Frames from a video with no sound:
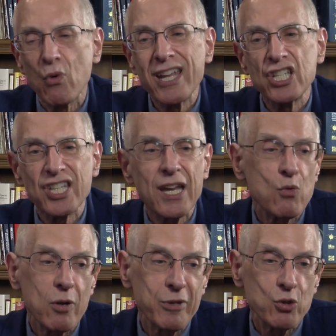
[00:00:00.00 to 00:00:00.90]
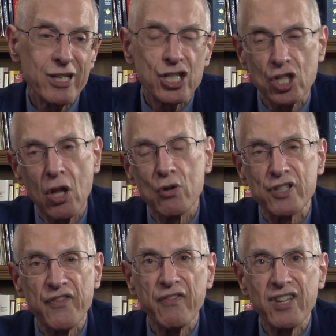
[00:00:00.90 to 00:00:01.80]
ranges anywhere between as low
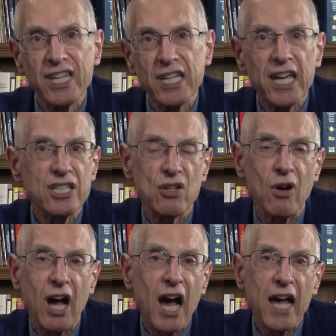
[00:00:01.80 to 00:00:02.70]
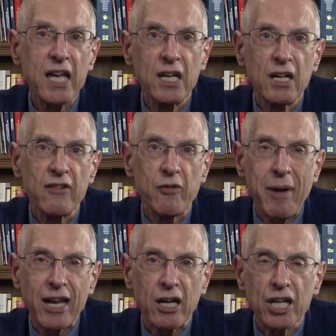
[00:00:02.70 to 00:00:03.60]
as fifteen days to a high of
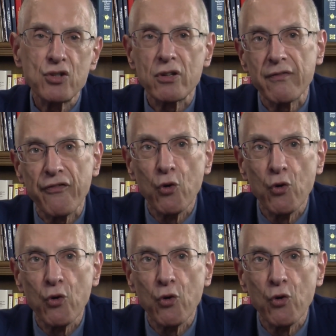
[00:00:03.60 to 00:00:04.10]
about one hundred